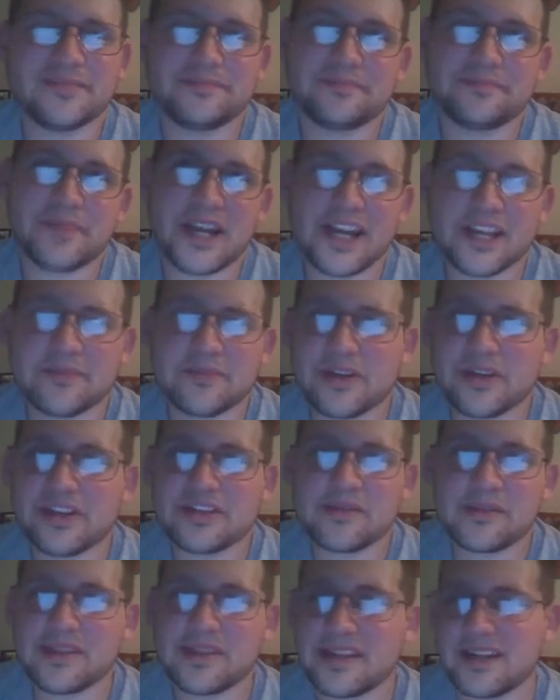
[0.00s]
my
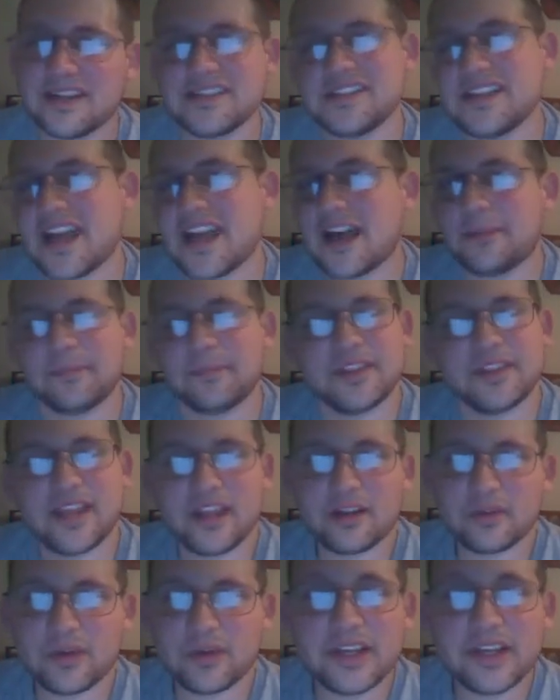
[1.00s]
experience with it has not been
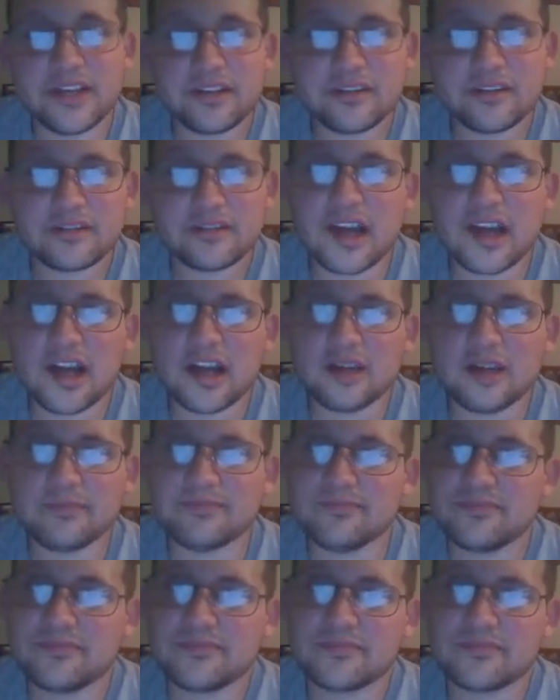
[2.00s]
that great.
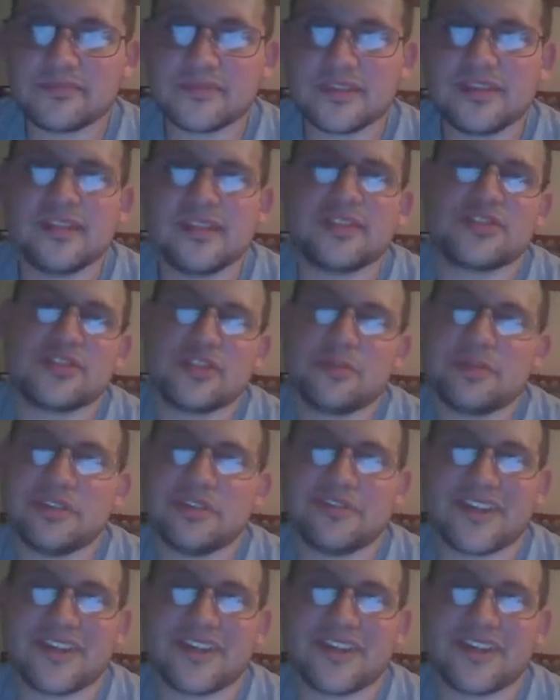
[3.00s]
There's too many